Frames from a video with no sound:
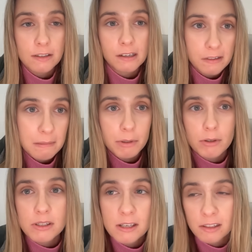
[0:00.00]
And I think because
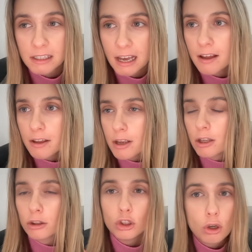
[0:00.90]
he doesn't get
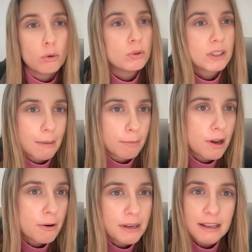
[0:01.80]
the goals
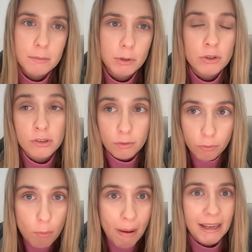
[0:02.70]
Gabriel gets and because he's a
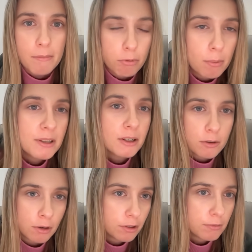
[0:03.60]
fullback, it probably goes
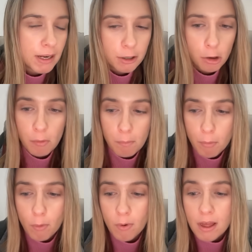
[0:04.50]
under the radar a lot
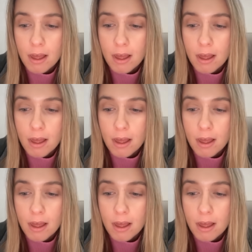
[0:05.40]
more.